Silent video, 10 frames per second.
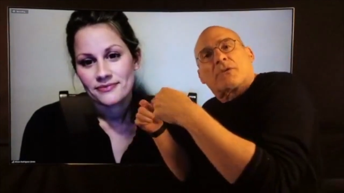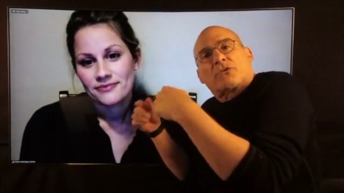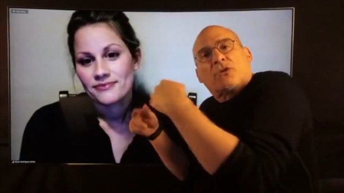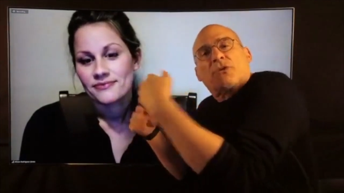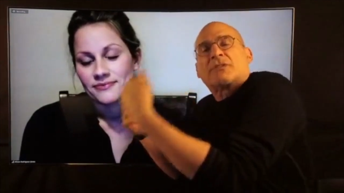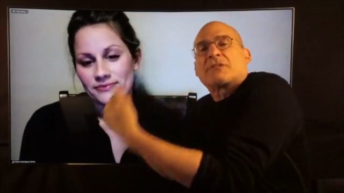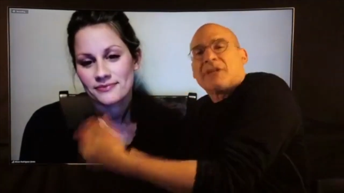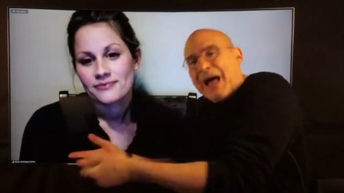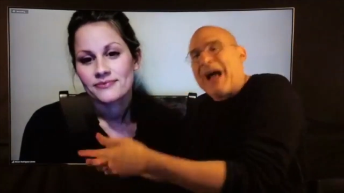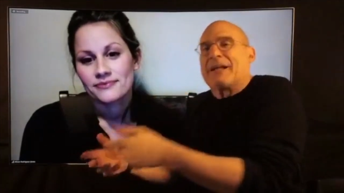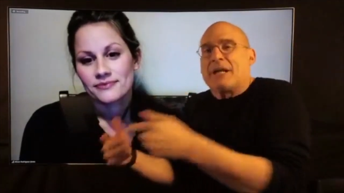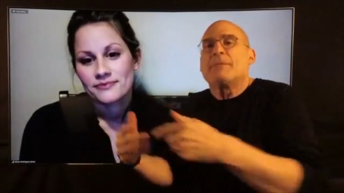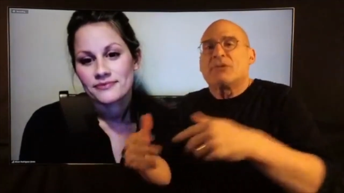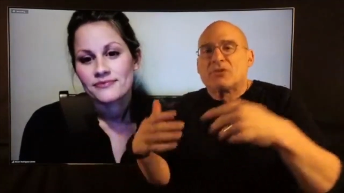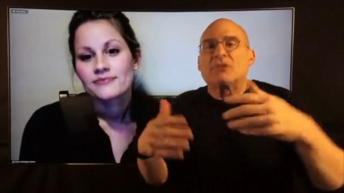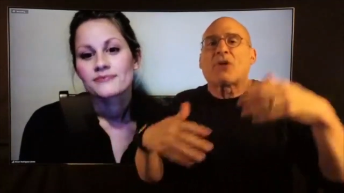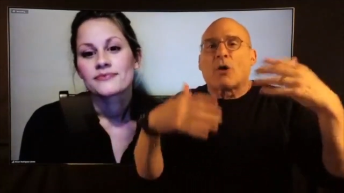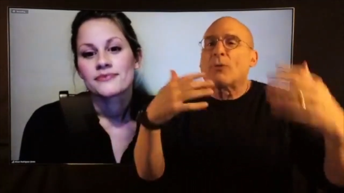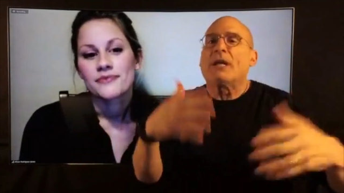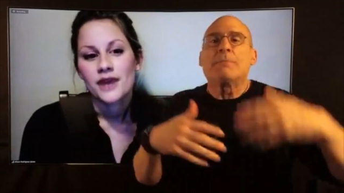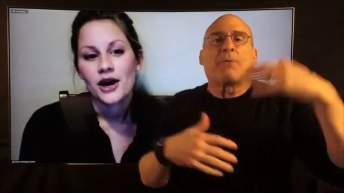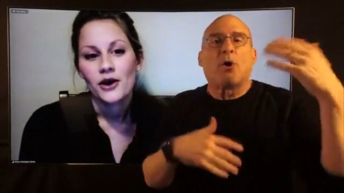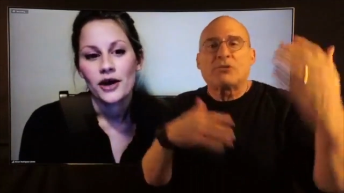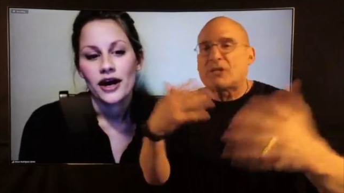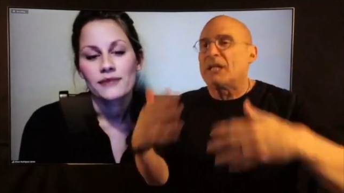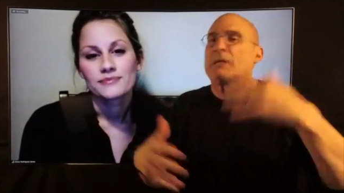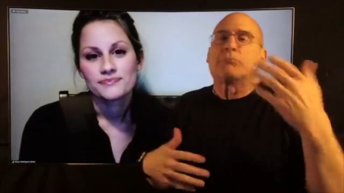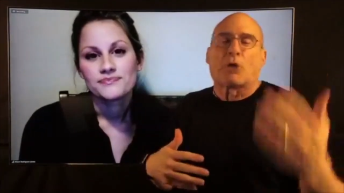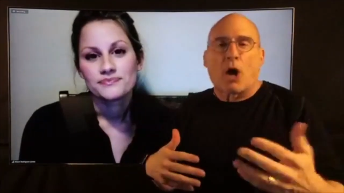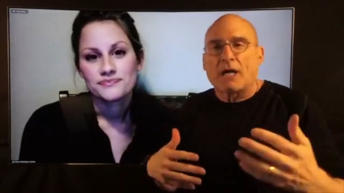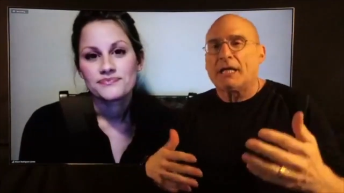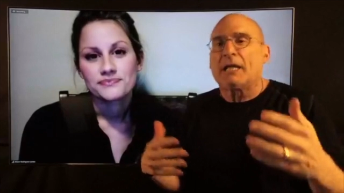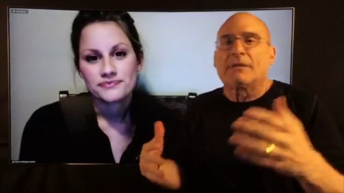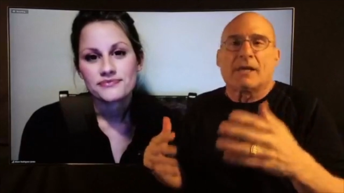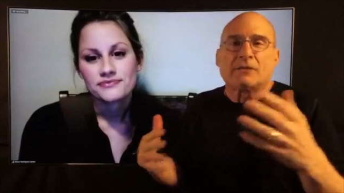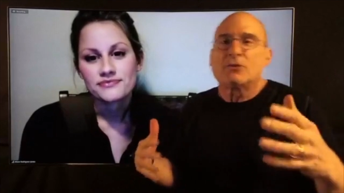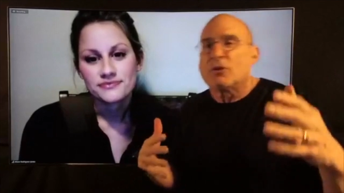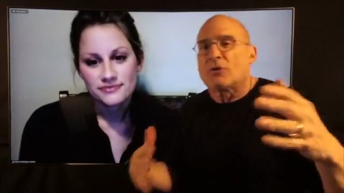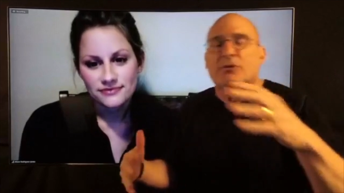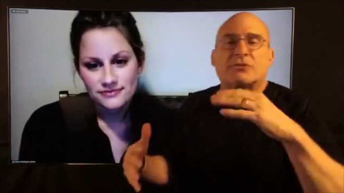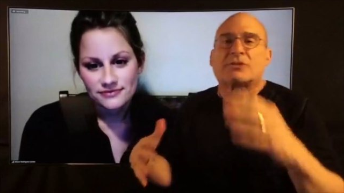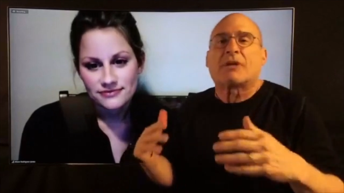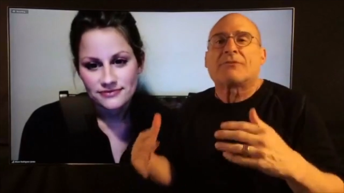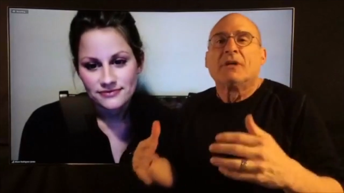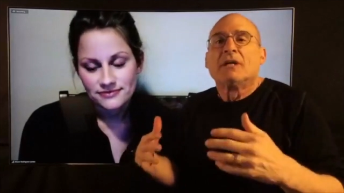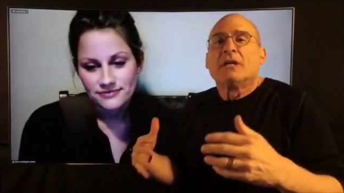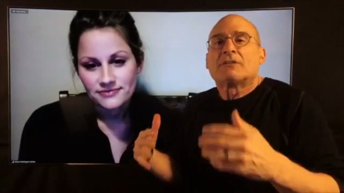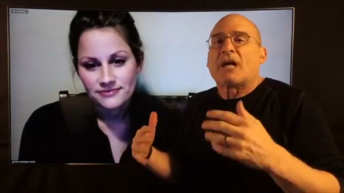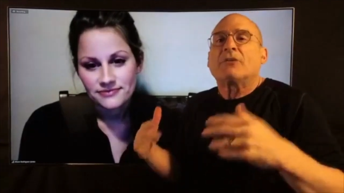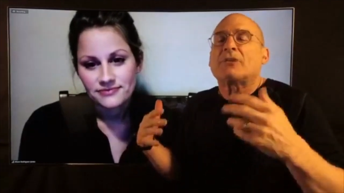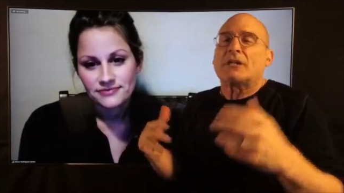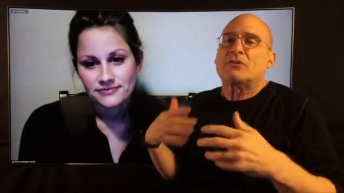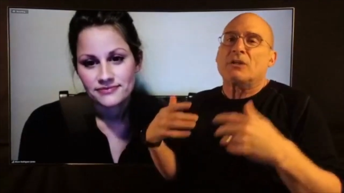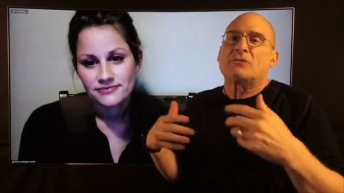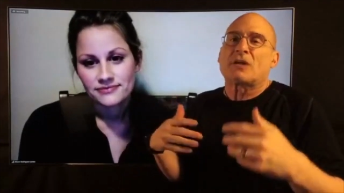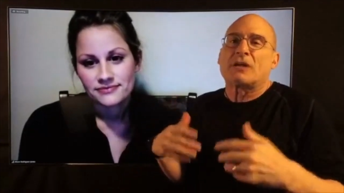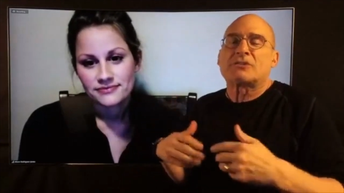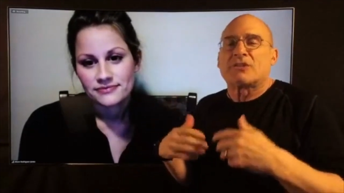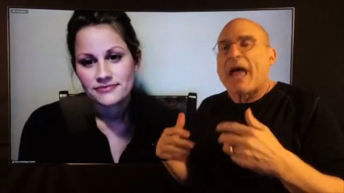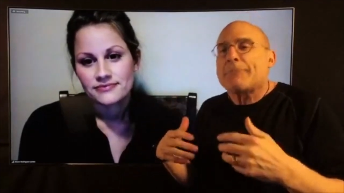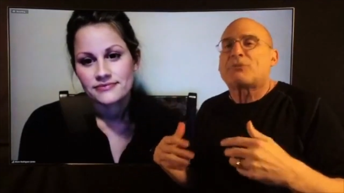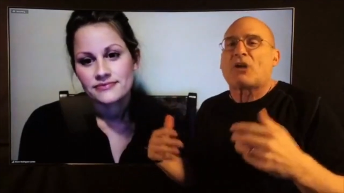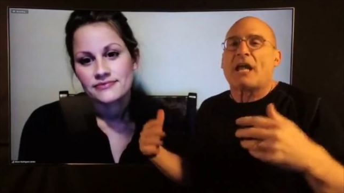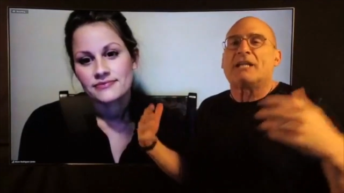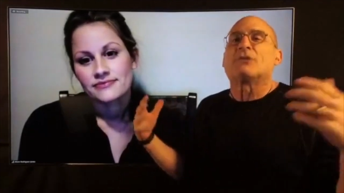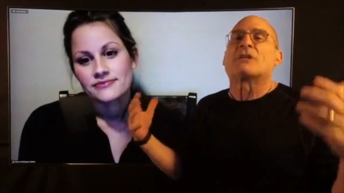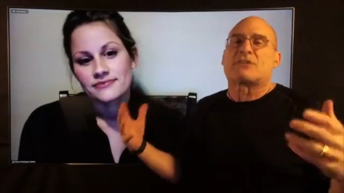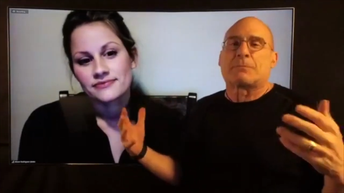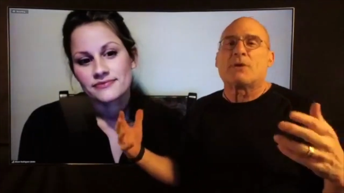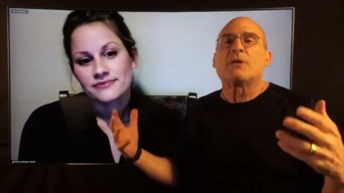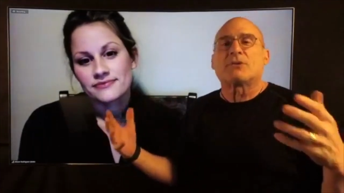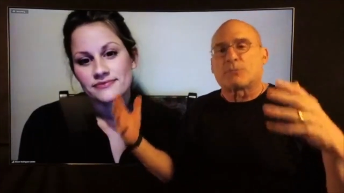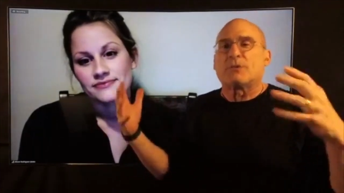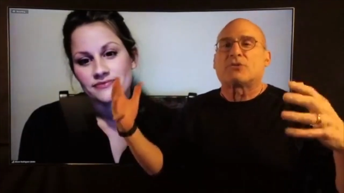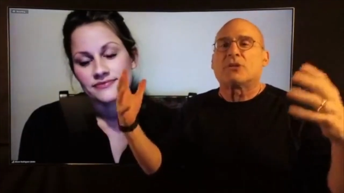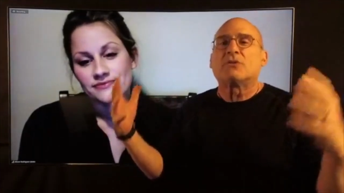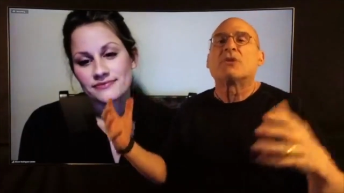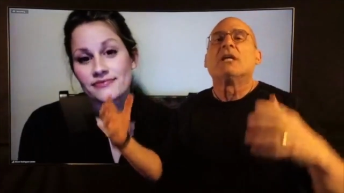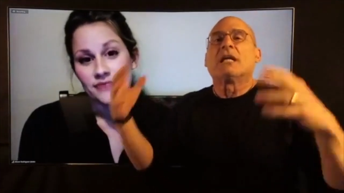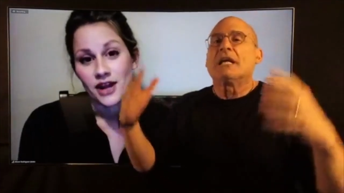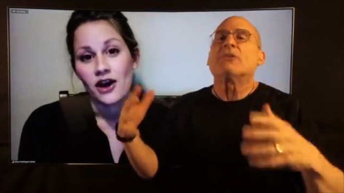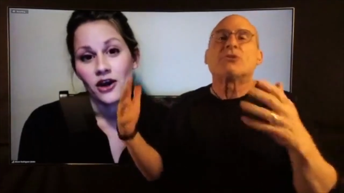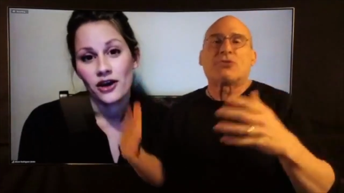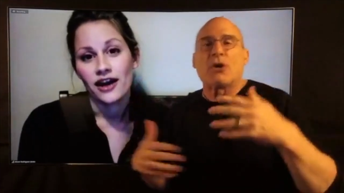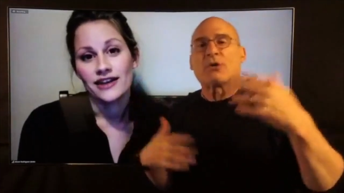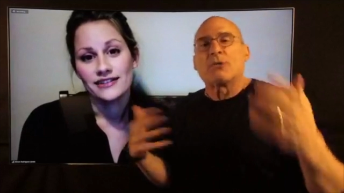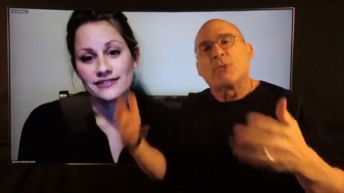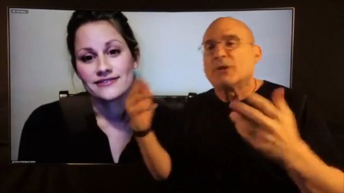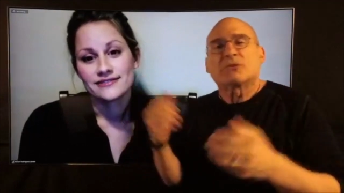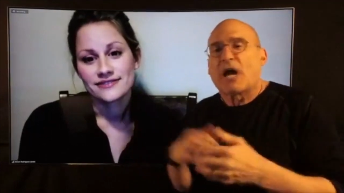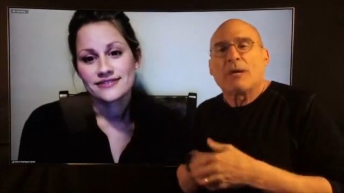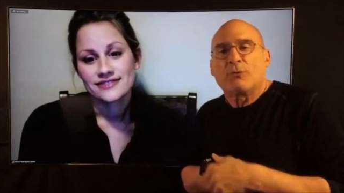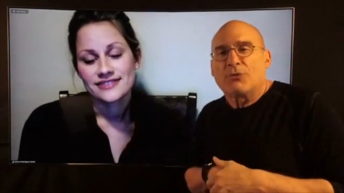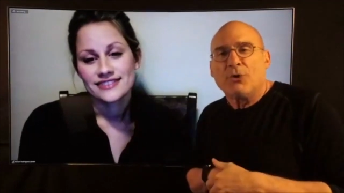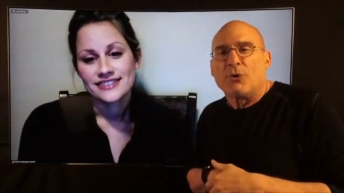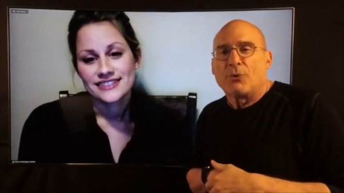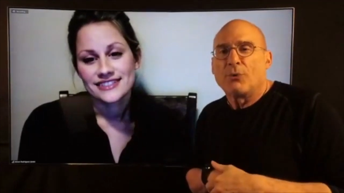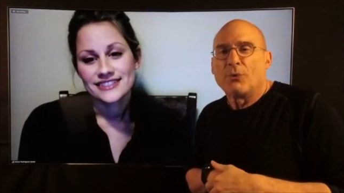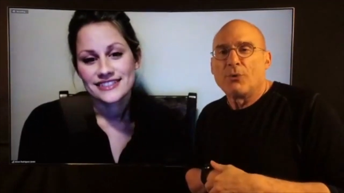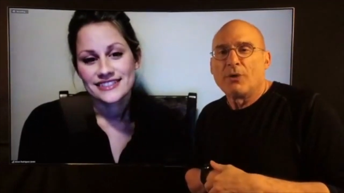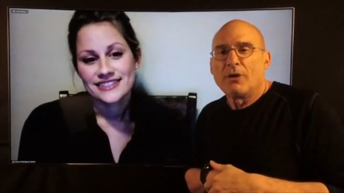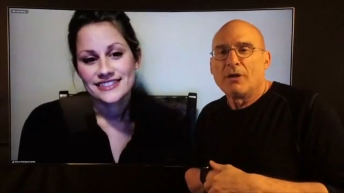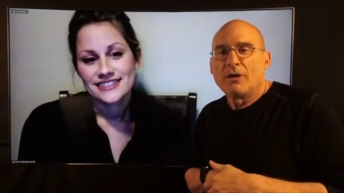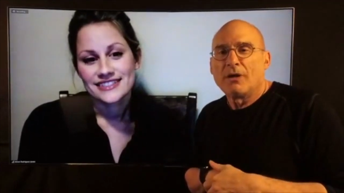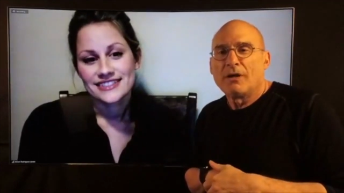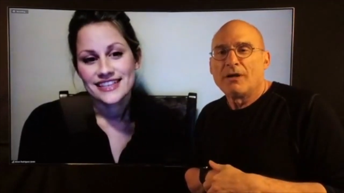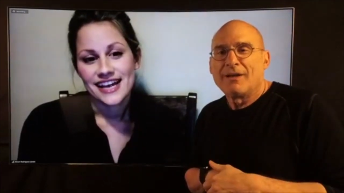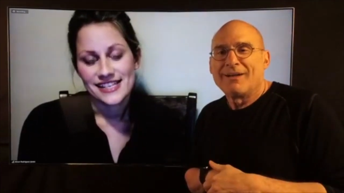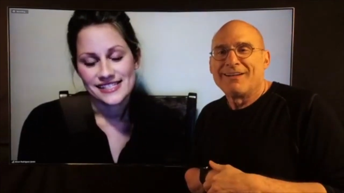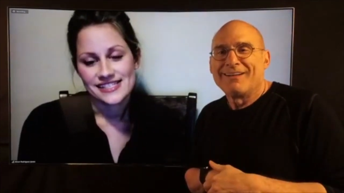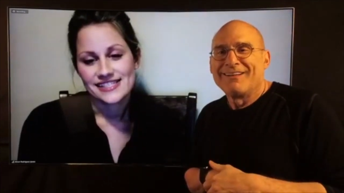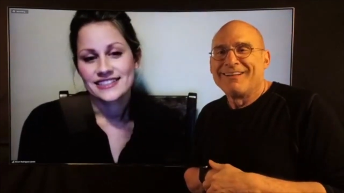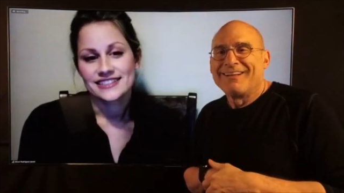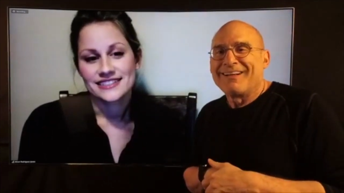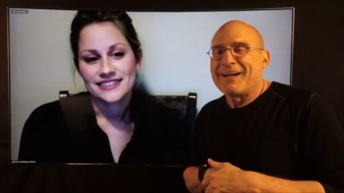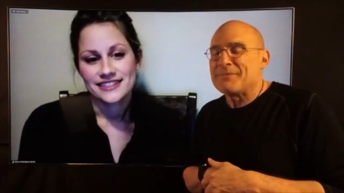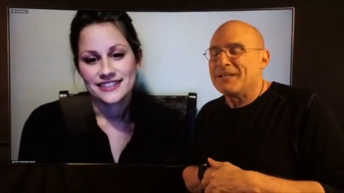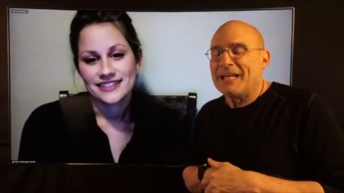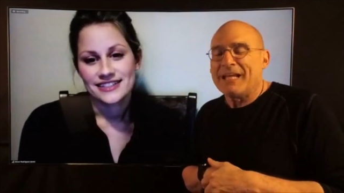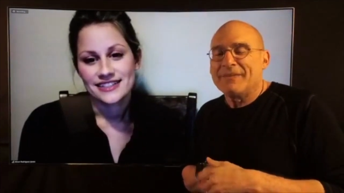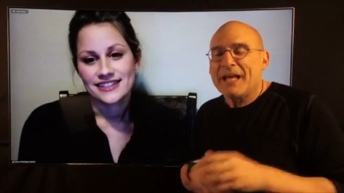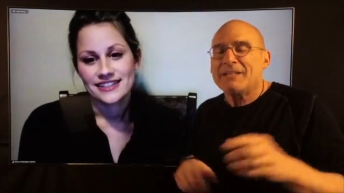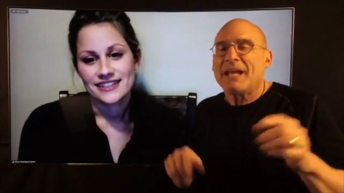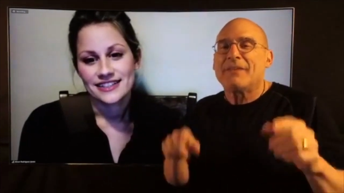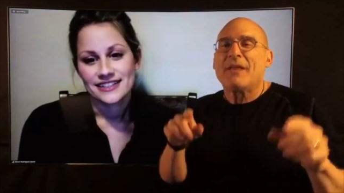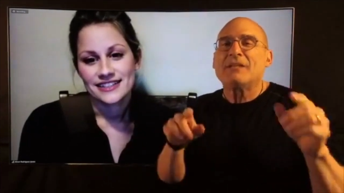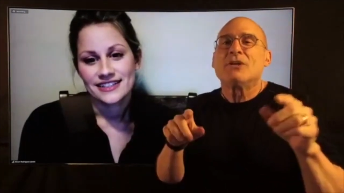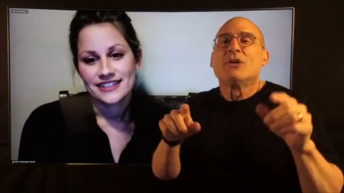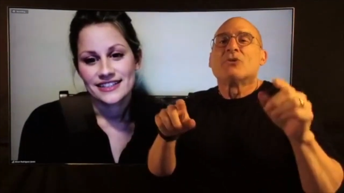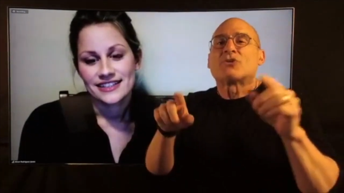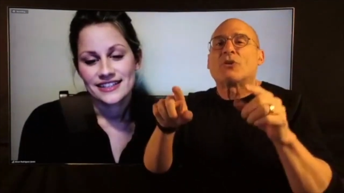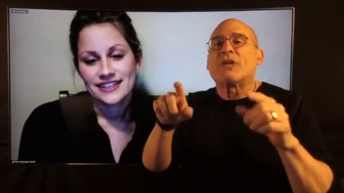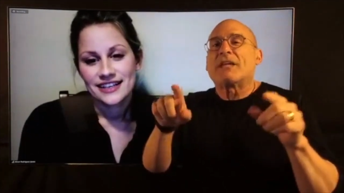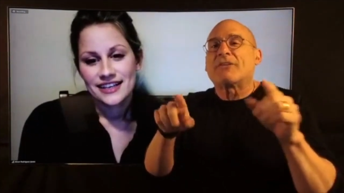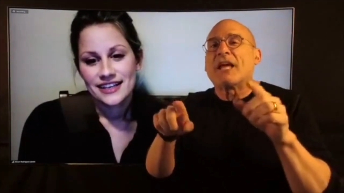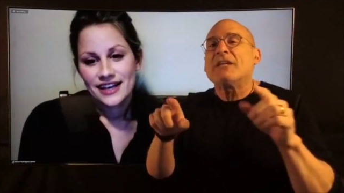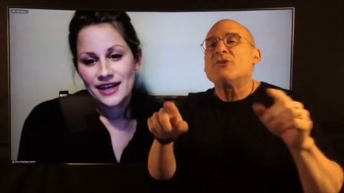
Speaker 1: to the salon. I mean, she's already oh, posting and blogging, and then, you know, there's stuff. Sounds like she's uh, Snapchatting her experience when she's in the oh, chair in real time with you. Yes. I mean, and then, and then, so then